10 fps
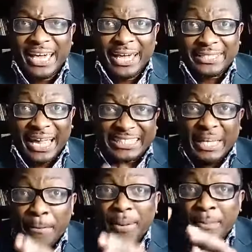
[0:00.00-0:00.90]
That is
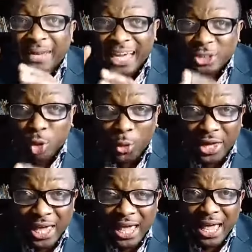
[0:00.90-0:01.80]
a biblical story
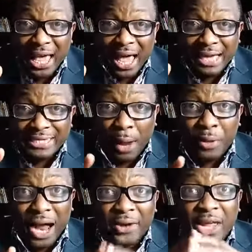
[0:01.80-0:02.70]
that we
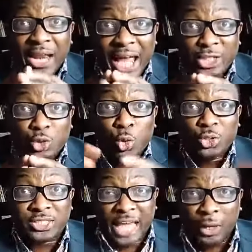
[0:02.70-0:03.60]
can relate to
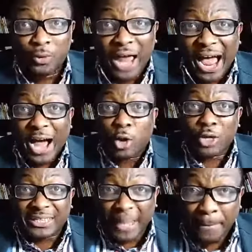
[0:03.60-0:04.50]
secular and
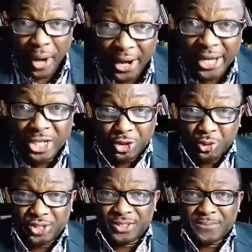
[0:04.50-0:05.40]
contemporary
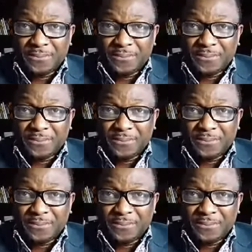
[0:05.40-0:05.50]
issues.